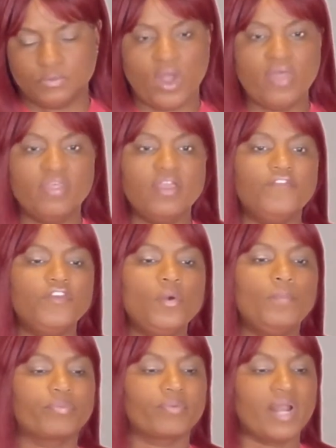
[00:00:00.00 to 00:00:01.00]
Whether if you
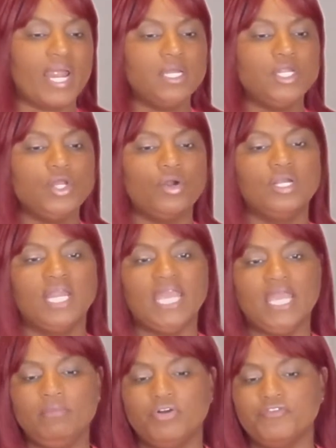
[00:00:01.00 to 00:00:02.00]
brand your
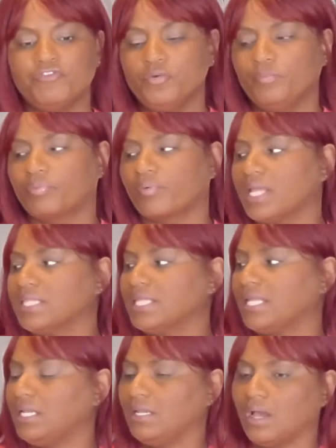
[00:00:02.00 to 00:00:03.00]
name or if you brand
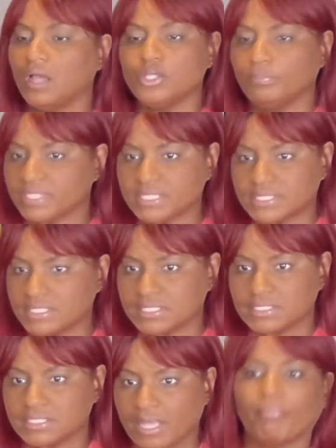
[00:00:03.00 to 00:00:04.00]
your
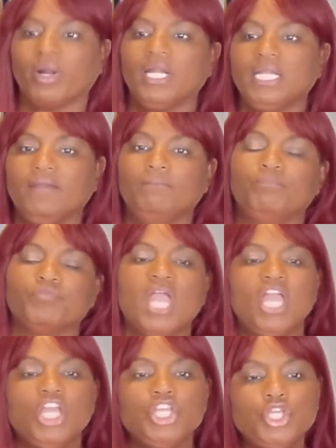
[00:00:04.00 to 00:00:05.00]
business separately,
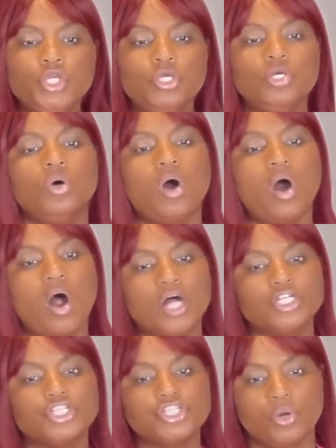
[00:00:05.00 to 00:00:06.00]
you
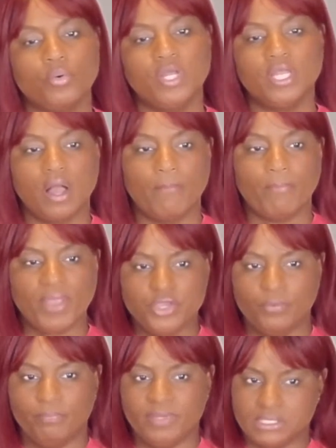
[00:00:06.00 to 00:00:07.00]
are showing up in
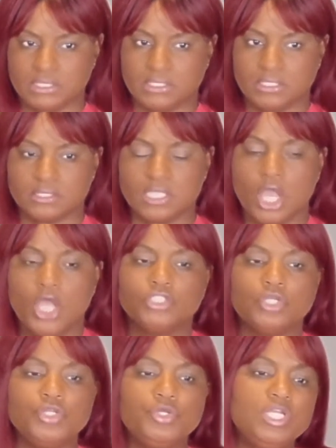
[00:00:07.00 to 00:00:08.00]
your business.
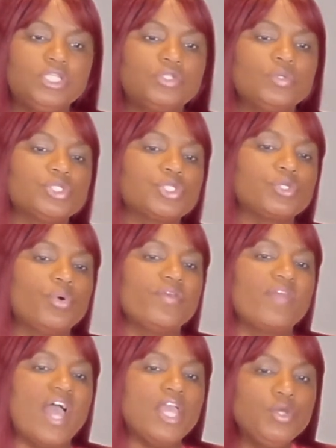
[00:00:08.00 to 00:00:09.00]
So you need to
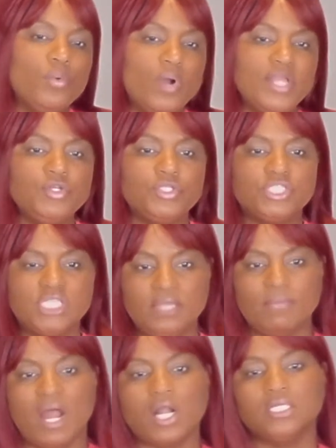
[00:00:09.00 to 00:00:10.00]
ensure that you and your
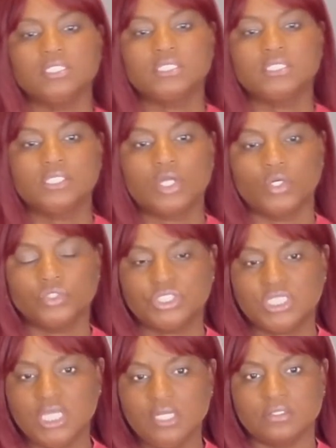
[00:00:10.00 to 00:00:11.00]
team are
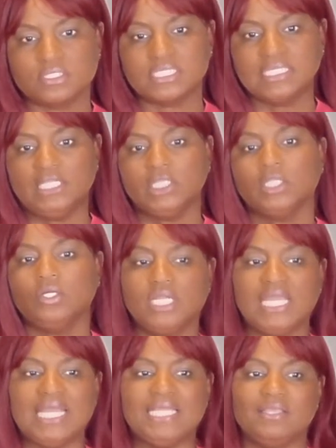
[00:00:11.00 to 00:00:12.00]
continuously
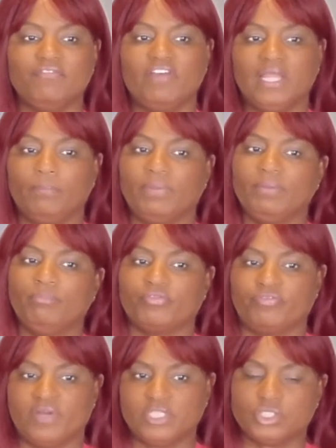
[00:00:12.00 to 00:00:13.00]
learning and developing
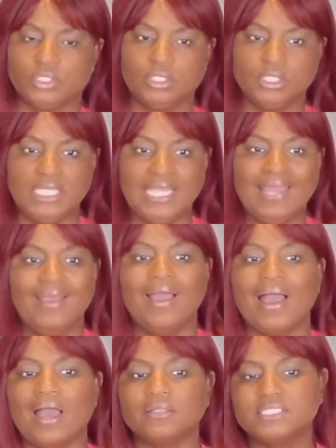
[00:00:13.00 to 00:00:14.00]
professionally,
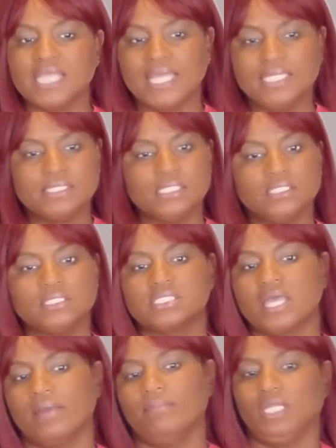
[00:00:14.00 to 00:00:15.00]
attending
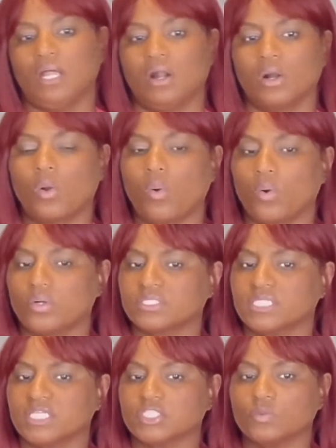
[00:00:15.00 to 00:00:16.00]
seminar,
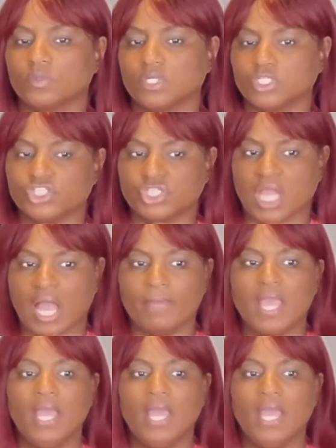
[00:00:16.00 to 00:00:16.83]
courses, workshop.